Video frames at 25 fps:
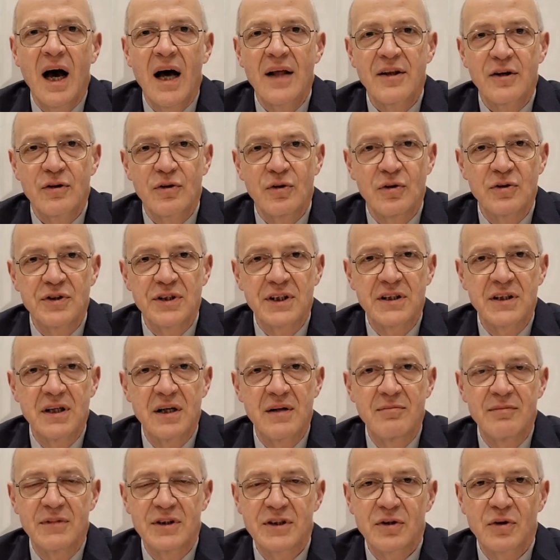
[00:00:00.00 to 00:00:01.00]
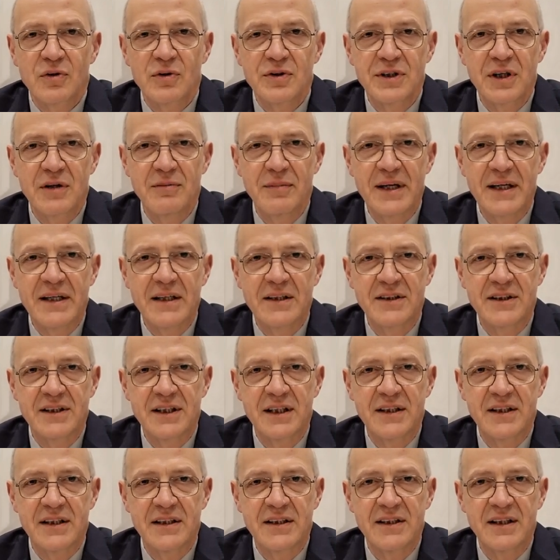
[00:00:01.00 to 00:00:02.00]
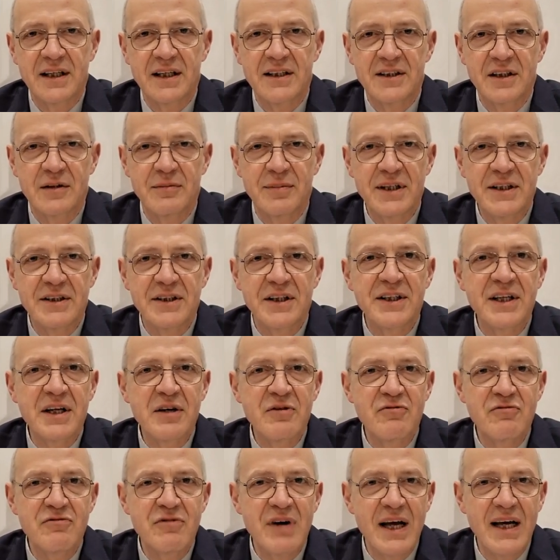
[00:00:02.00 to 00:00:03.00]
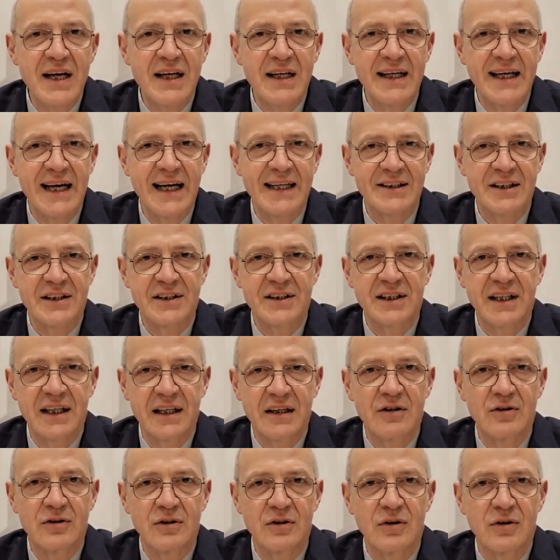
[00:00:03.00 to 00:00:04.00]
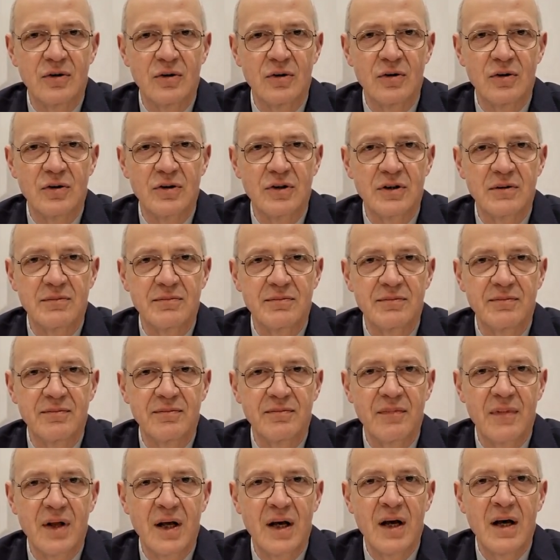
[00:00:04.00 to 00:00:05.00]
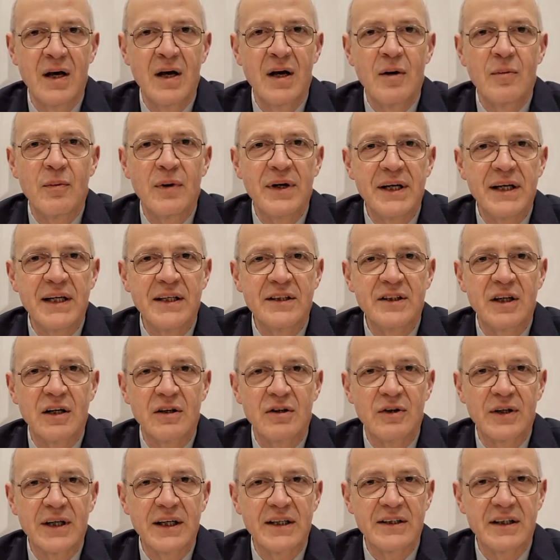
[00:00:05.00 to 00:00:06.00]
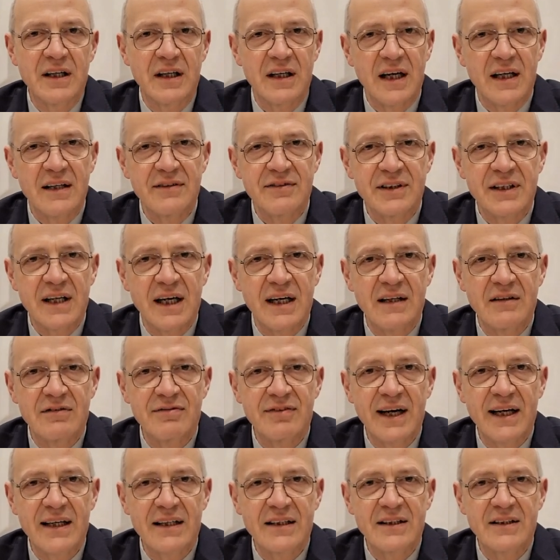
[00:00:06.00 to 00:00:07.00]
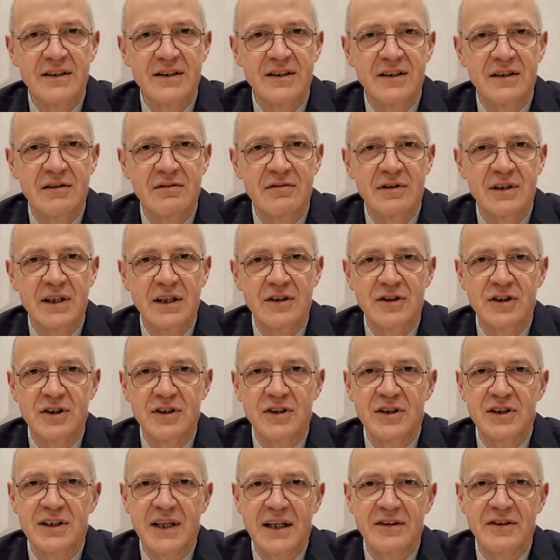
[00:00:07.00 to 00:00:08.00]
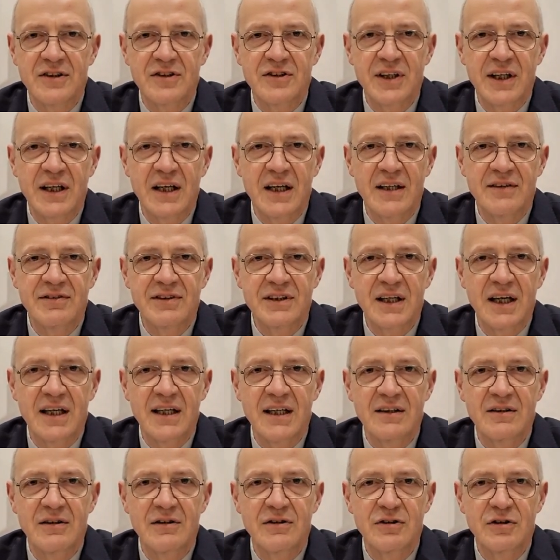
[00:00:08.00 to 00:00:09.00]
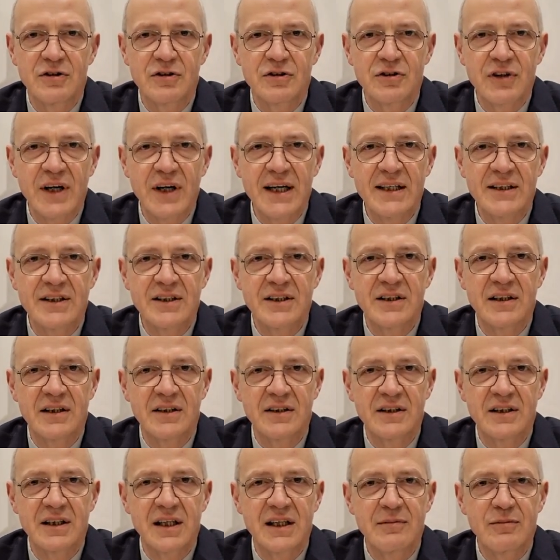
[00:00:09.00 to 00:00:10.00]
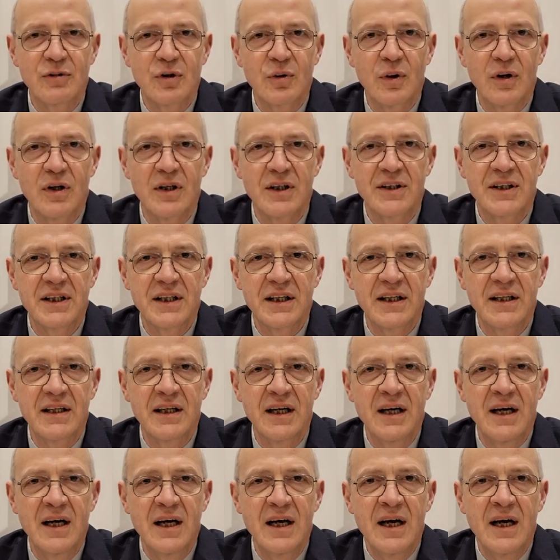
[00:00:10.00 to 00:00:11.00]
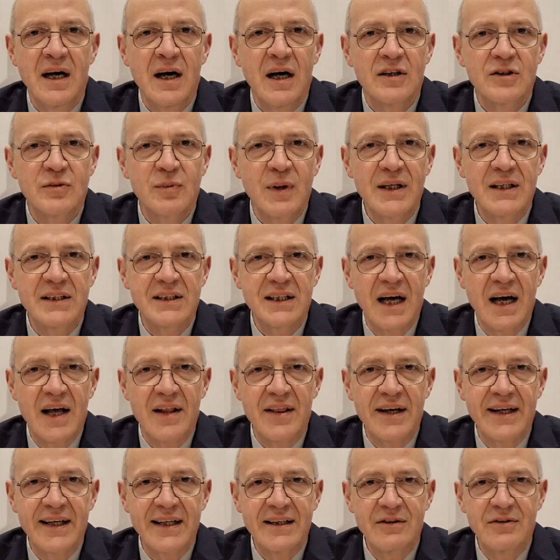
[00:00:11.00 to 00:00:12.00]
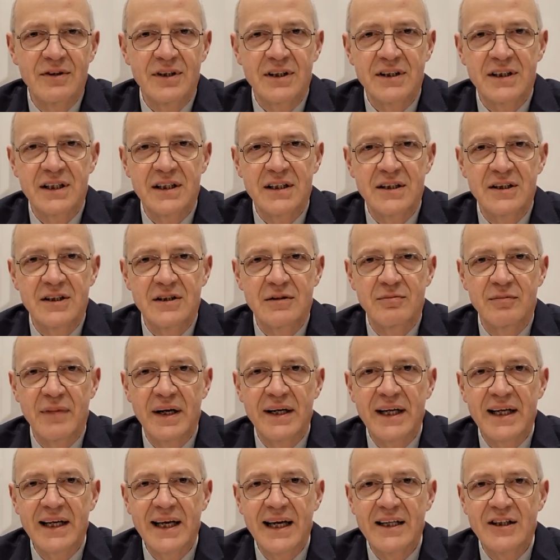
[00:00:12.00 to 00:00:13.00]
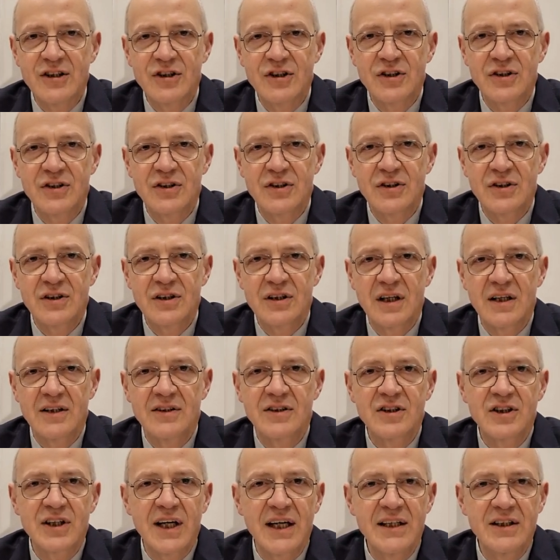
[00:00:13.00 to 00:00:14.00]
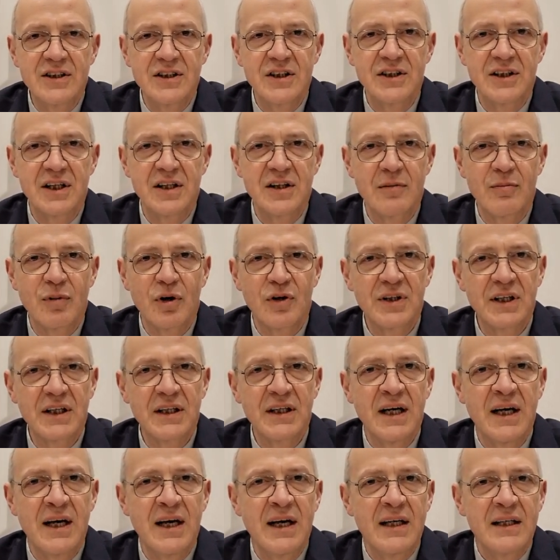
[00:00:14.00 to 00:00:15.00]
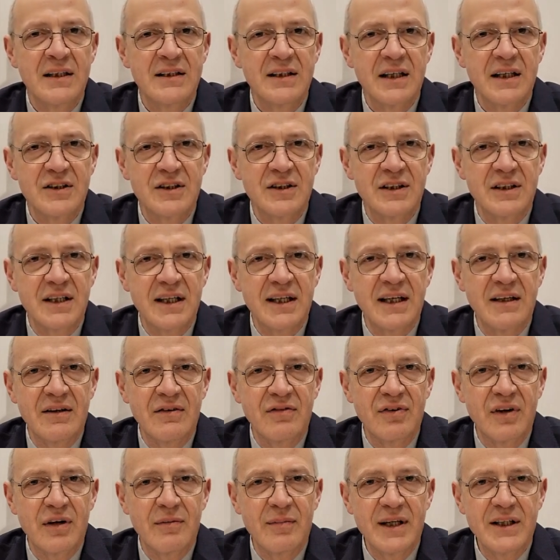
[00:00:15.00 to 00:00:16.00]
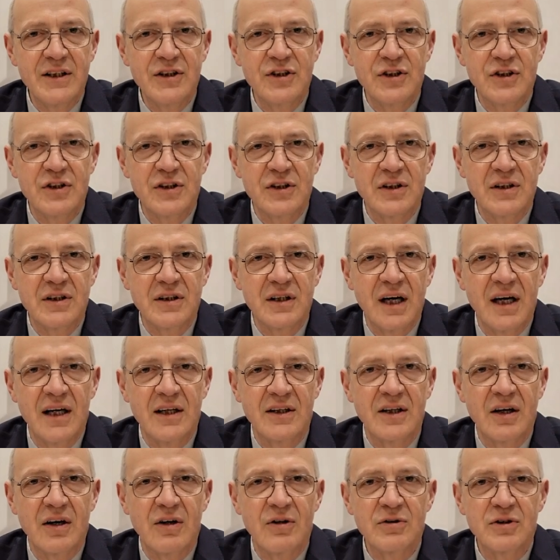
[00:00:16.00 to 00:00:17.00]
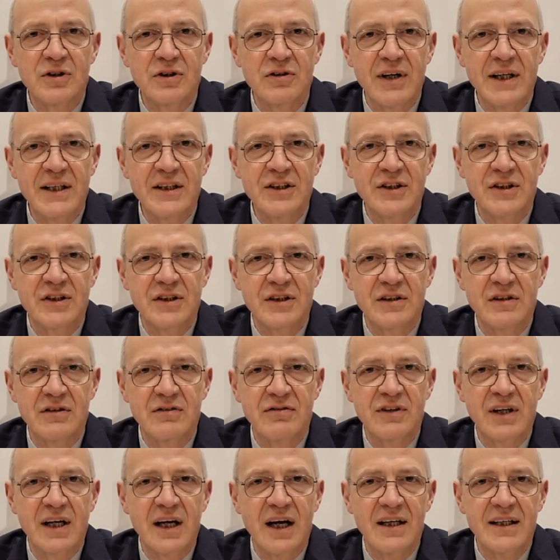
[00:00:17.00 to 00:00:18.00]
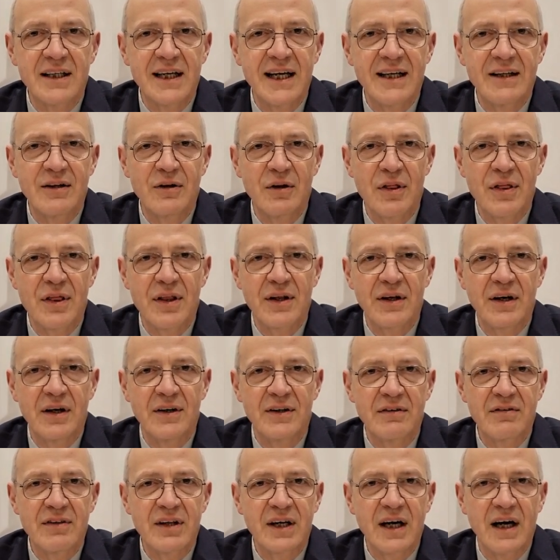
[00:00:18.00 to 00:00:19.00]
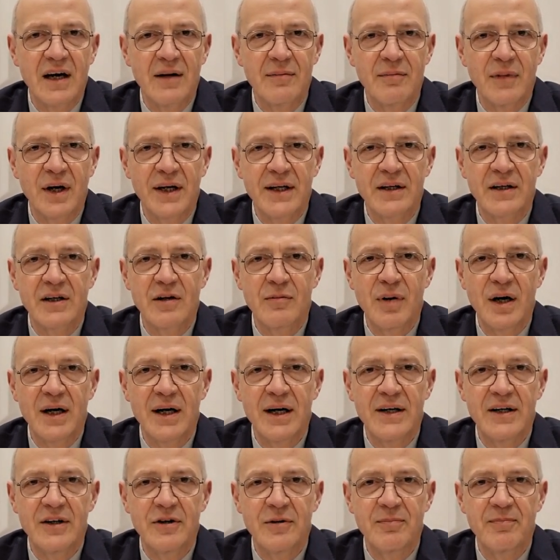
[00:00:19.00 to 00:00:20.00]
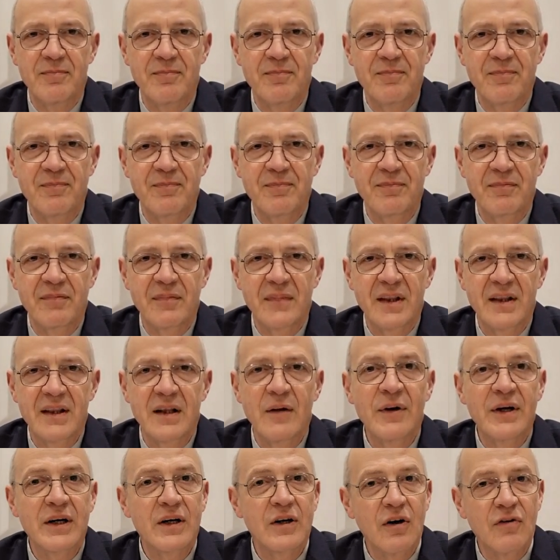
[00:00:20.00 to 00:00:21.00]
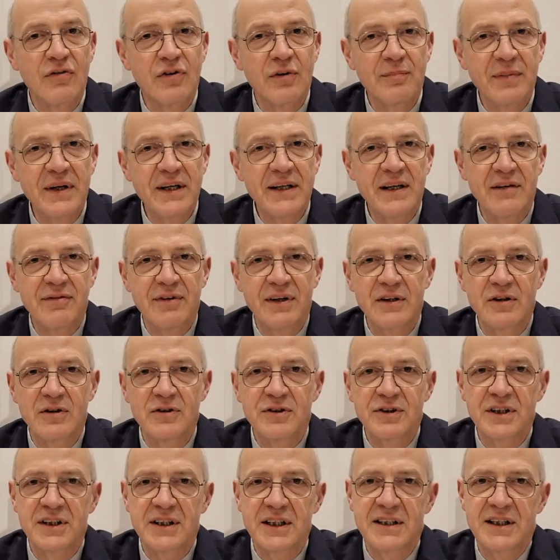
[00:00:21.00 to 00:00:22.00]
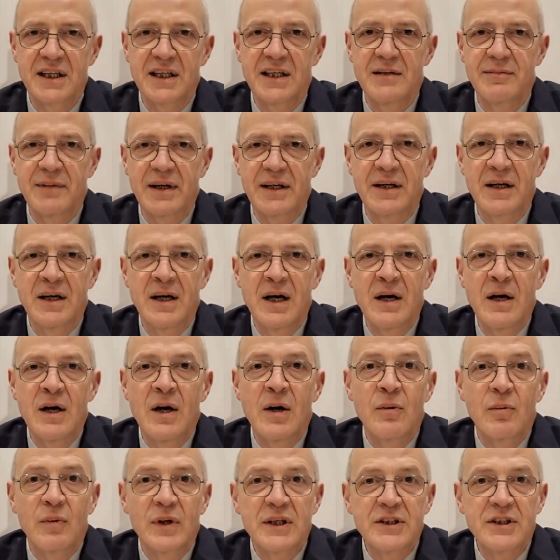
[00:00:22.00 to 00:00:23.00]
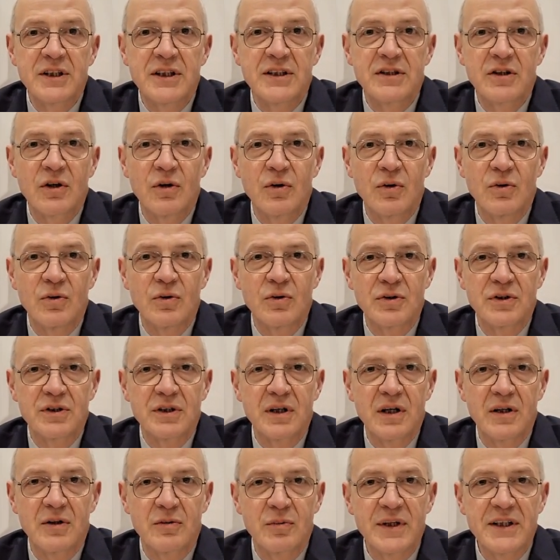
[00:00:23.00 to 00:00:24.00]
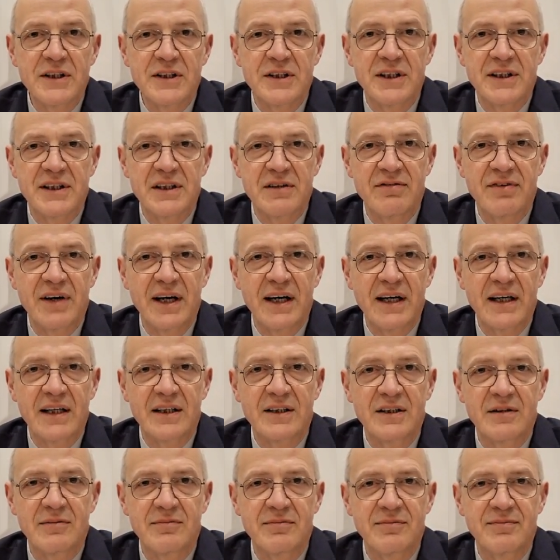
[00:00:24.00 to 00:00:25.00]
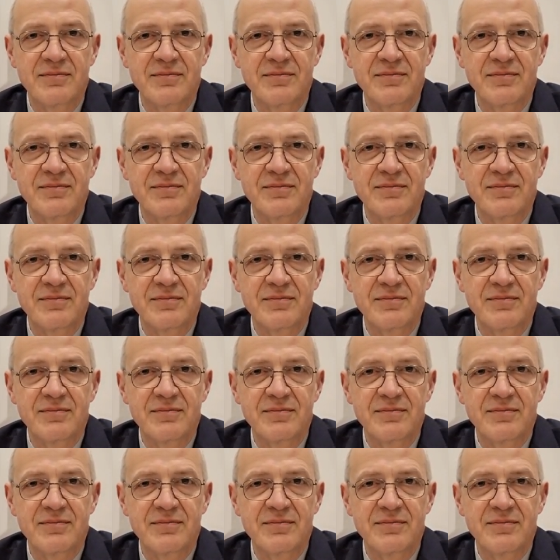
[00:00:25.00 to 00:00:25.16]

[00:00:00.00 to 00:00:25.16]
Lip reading: Other causes must also be considered, as obesity rarely has a single cause. We need to look into lifestyle factors such as sedentary lifestyle, stress and sleep quality, as well as other illnesses, medications and changes in the body such as inflammation and alterations of gut health and of the gut microbiome, though it can often be difficult to determine which is cause and which is effect.